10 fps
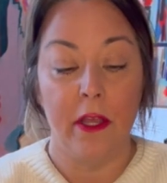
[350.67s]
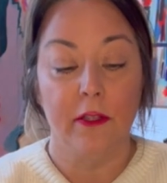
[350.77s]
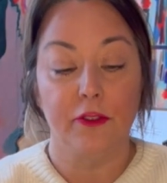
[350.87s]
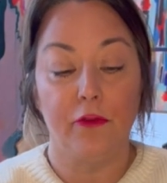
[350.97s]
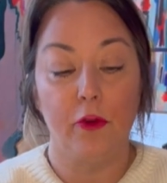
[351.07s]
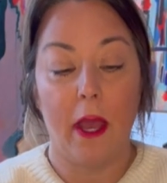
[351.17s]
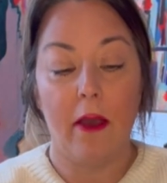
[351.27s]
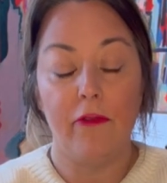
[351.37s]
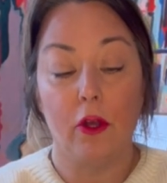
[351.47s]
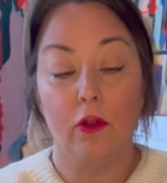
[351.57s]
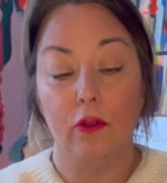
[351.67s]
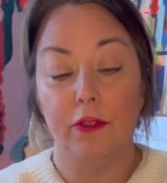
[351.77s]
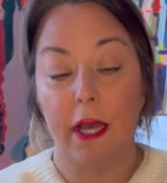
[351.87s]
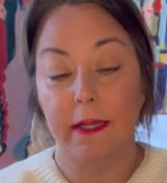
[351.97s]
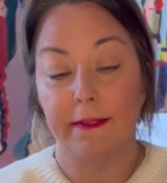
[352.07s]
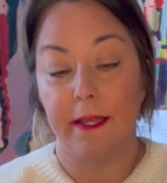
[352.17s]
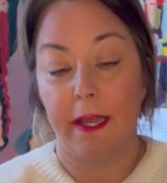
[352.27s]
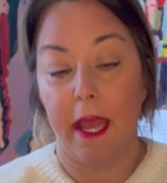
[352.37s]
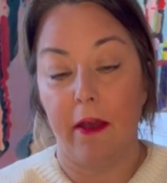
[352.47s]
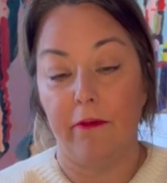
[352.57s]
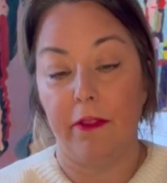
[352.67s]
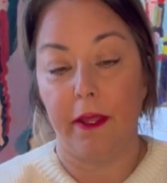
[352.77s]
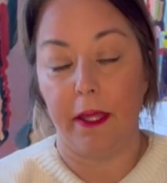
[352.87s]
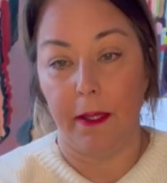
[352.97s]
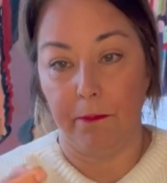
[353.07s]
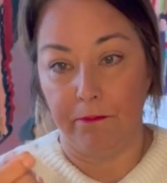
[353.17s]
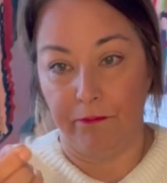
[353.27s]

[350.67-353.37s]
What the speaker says: So if you have the glue dots that have the